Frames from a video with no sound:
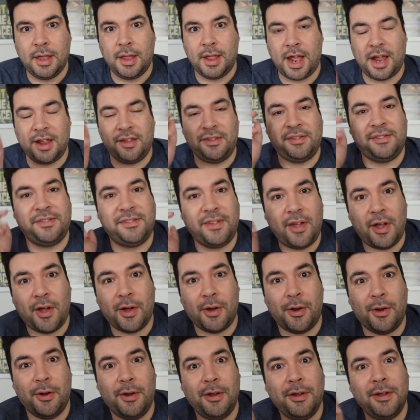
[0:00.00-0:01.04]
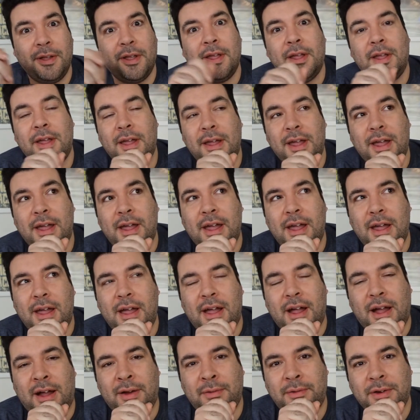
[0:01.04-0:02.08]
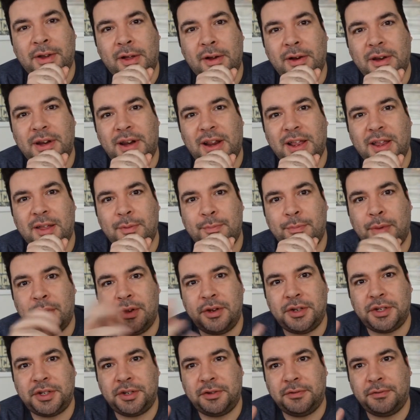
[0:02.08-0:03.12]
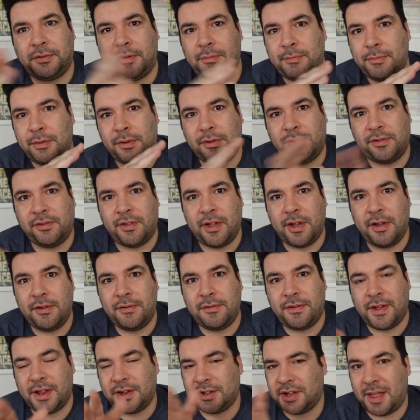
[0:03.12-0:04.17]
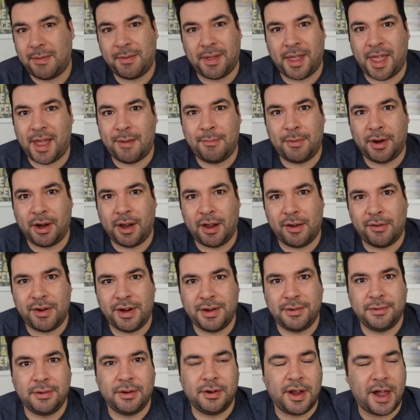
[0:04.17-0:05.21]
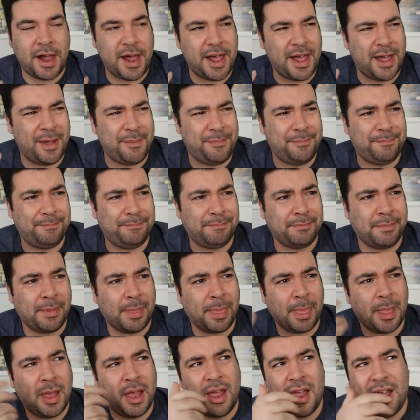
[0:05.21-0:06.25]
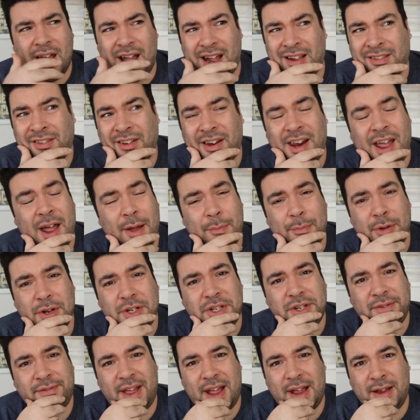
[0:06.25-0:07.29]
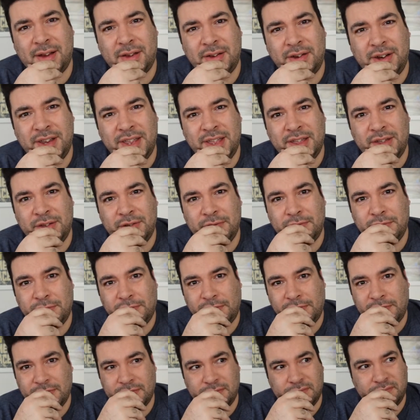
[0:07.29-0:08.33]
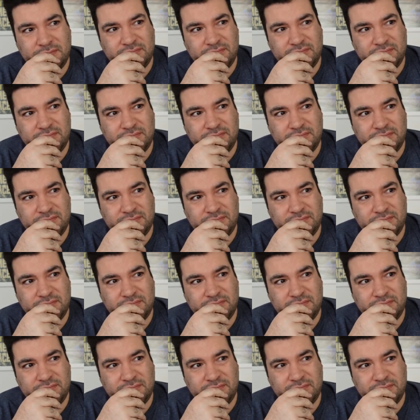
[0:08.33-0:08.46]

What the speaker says: I saw. I recorded like a bunch of Rumble stuff. I just kept the camera going. I don't know how much of it I'm going to use.